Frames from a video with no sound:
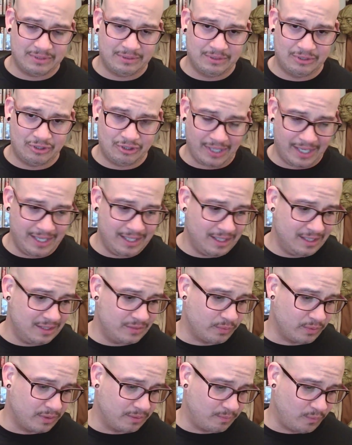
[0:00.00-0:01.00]

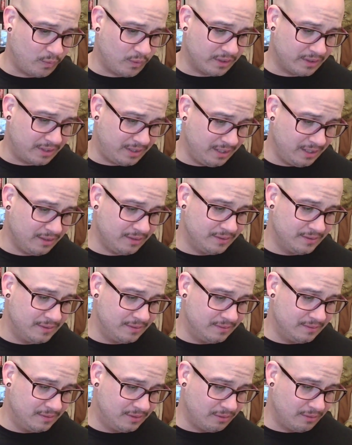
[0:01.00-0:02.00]
Chinese were, were killed
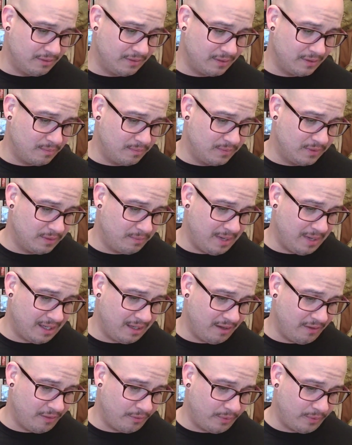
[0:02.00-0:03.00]
during the, the
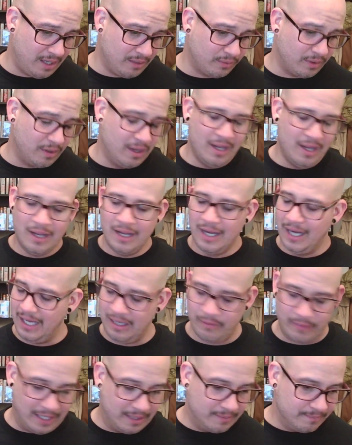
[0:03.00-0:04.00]
making of the railroad.
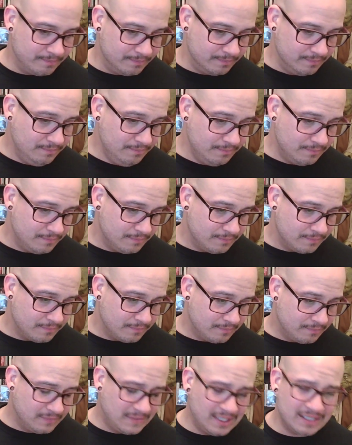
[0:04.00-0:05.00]
Anyway,
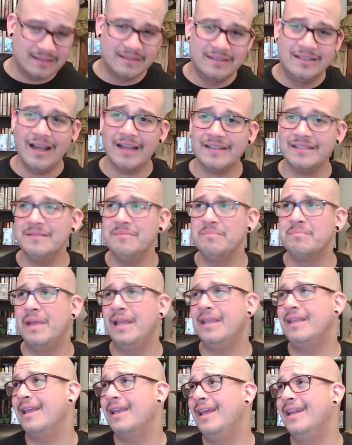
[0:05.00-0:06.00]
this doesn't
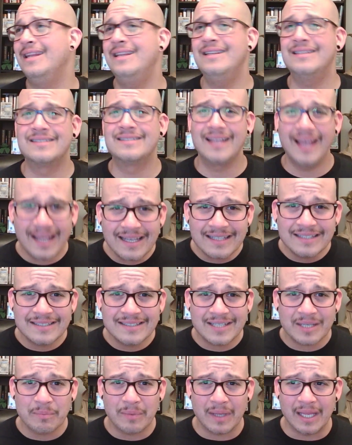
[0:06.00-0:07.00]
make any sense
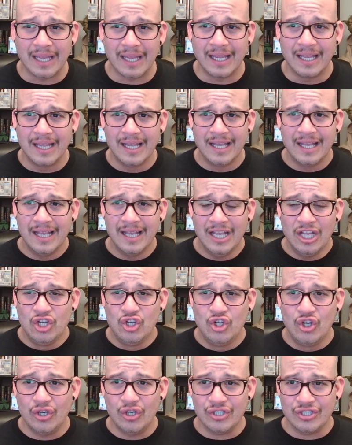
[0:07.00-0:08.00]
to me.
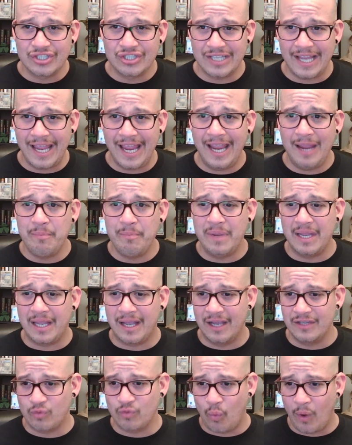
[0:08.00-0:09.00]
You're saying
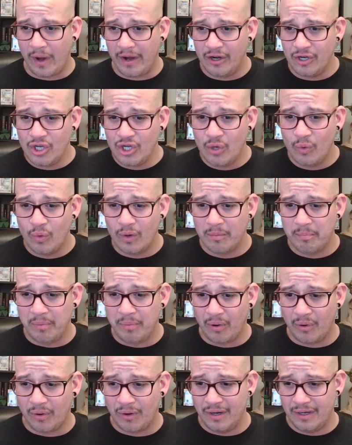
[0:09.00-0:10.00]
because where you were
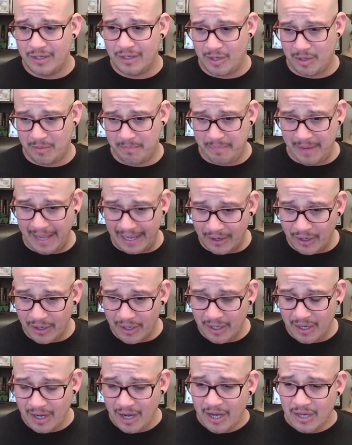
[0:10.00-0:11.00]
born, you're
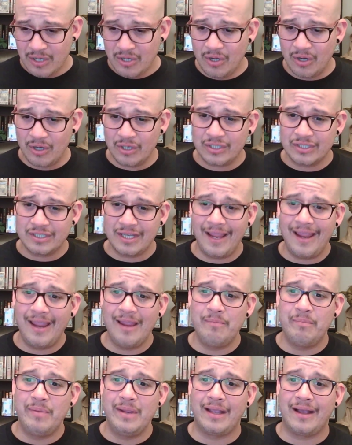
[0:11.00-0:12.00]
better. You're
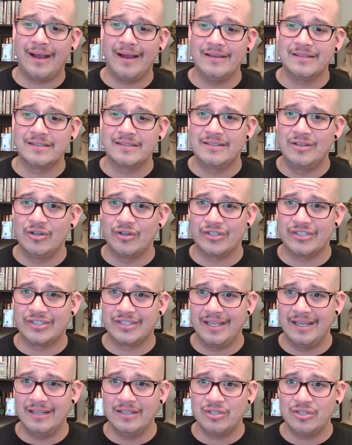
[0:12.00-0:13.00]
saying because your
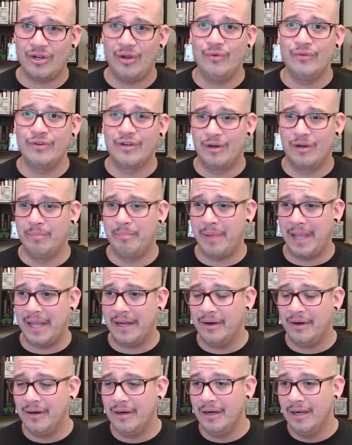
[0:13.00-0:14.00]
skin tone, you're
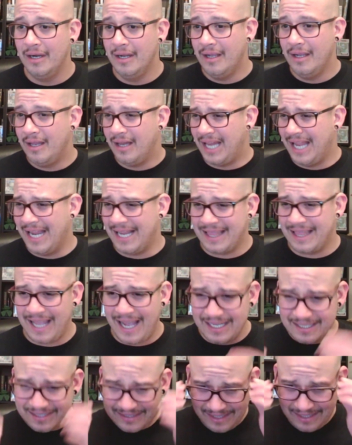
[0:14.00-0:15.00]
better. Like,
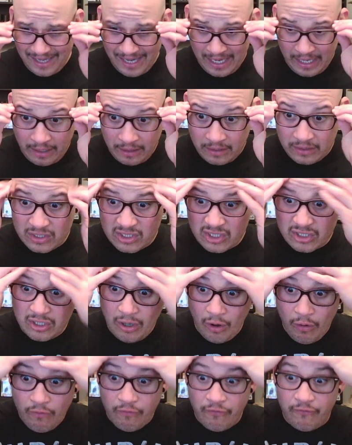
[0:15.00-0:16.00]
that's like
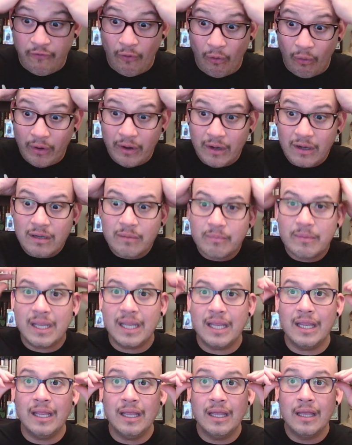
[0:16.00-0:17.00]
so foreign to
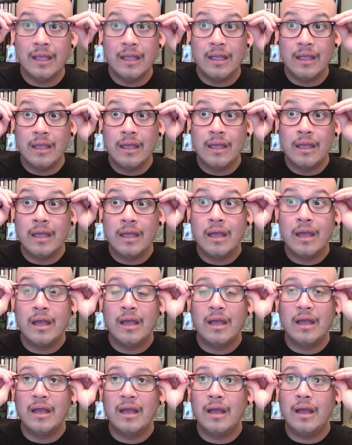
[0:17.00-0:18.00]
me.
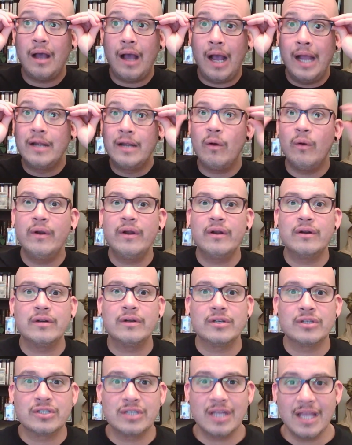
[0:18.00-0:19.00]
I don't
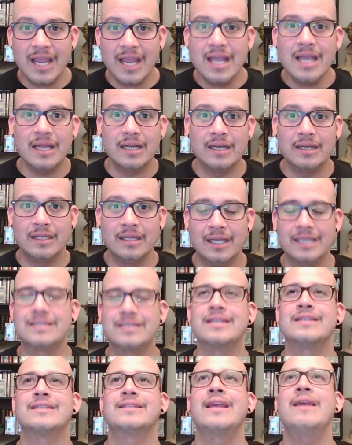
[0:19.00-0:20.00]
understand. It's
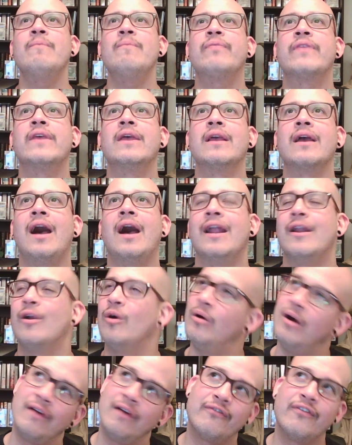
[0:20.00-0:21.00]
the same thing. I
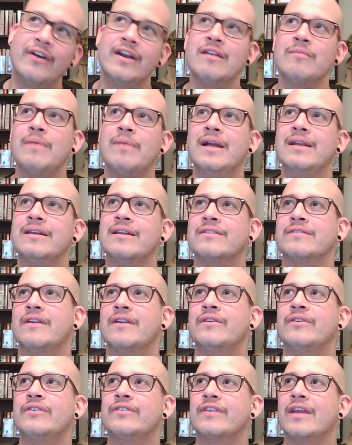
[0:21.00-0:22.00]
know a friend of mine doesn't
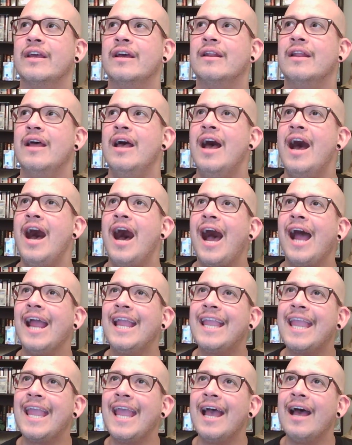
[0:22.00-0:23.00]
understand. I
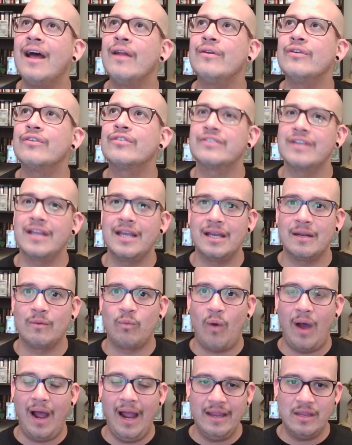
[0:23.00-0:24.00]
can't understand
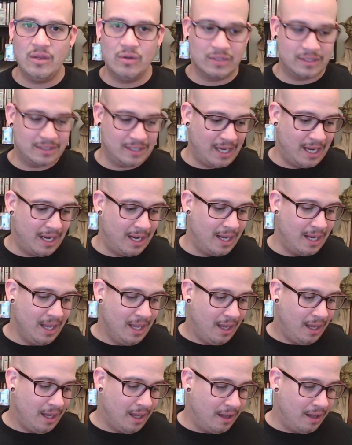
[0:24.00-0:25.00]
why you say
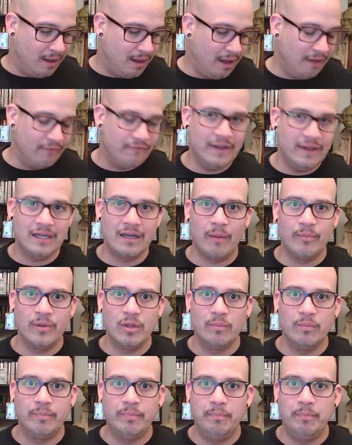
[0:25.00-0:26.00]
uh, a V
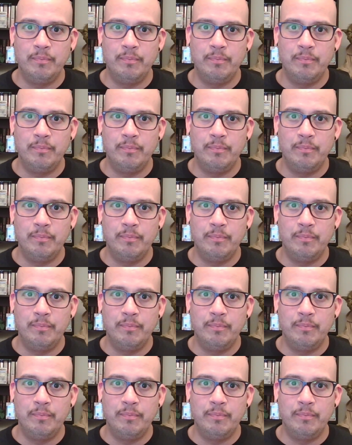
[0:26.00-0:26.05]
W